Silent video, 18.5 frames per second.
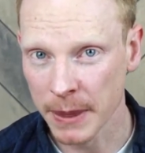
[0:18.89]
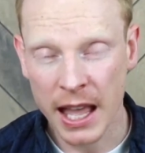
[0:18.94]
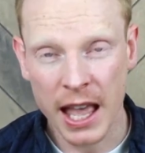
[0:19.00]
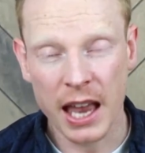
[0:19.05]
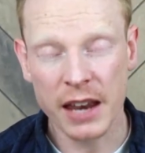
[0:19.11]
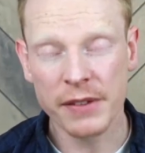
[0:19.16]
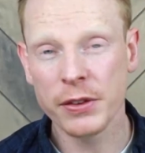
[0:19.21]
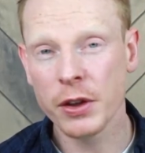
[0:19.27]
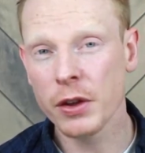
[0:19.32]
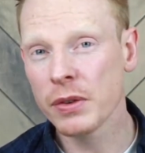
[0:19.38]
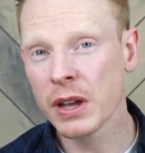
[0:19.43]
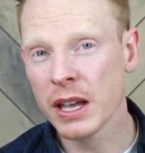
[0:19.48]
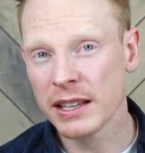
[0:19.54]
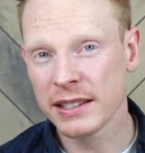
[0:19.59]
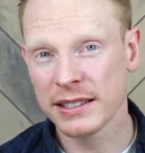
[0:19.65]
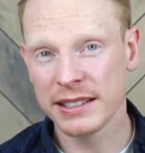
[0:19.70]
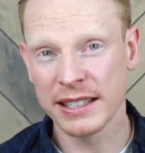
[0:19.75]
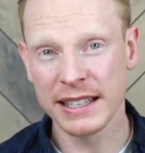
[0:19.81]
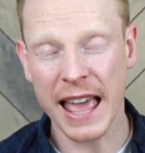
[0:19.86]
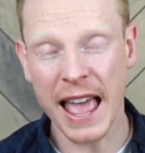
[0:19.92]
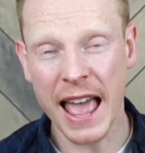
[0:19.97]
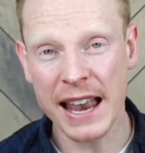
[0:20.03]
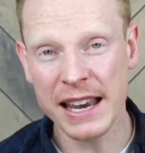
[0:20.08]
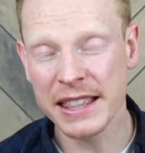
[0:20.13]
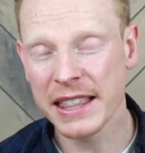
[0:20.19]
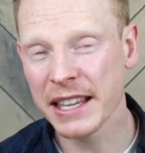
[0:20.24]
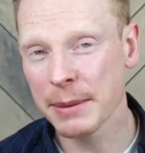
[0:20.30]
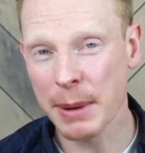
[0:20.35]
And if you've seen
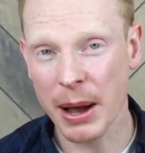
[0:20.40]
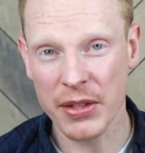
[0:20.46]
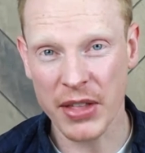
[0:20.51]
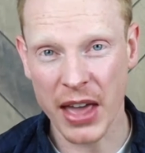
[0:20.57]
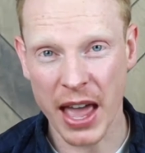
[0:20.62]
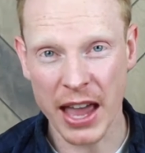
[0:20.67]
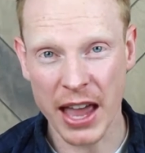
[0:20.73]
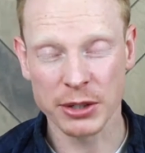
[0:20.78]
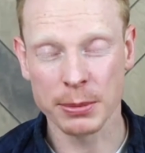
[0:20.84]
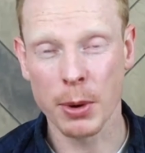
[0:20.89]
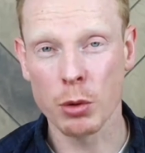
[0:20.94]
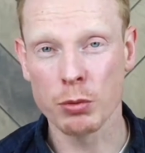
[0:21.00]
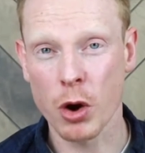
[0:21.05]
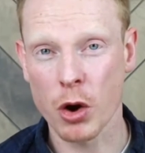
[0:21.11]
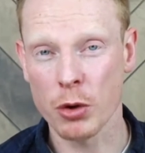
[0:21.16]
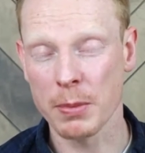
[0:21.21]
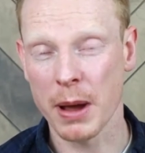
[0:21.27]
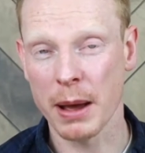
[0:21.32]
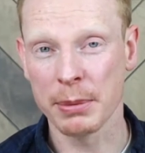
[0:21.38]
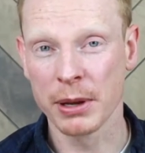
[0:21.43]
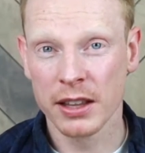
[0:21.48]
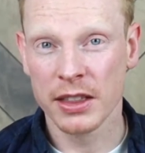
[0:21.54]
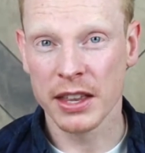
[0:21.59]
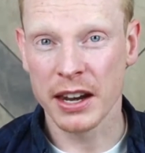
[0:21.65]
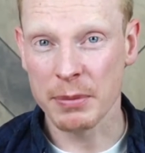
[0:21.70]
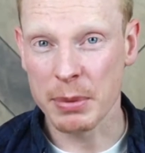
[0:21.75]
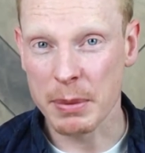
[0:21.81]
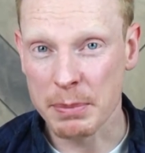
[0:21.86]
anything about the HMO Roadmap
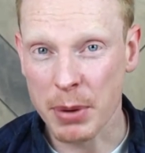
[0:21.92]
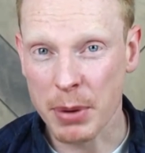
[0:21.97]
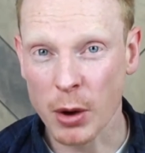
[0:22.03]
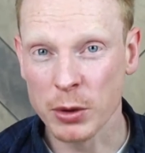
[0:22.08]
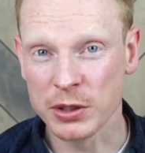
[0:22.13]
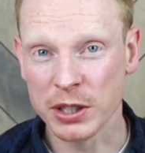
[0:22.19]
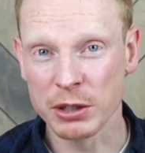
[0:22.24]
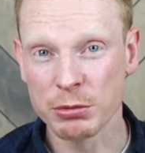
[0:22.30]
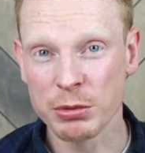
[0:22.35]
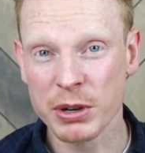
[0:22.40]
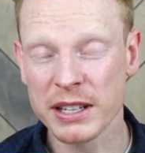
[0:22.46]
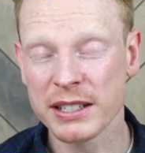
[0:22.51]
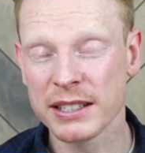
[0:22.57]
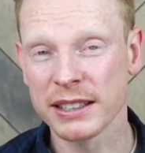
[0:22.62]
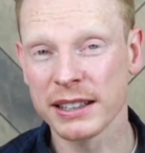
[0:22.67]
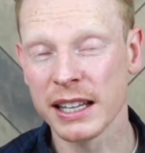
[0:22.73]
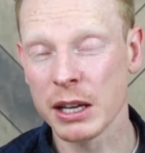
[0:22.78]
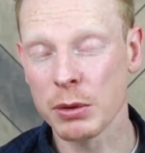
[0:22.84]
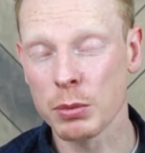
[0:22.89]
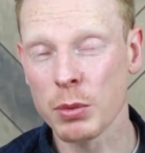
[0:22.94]
that I've been posting recently,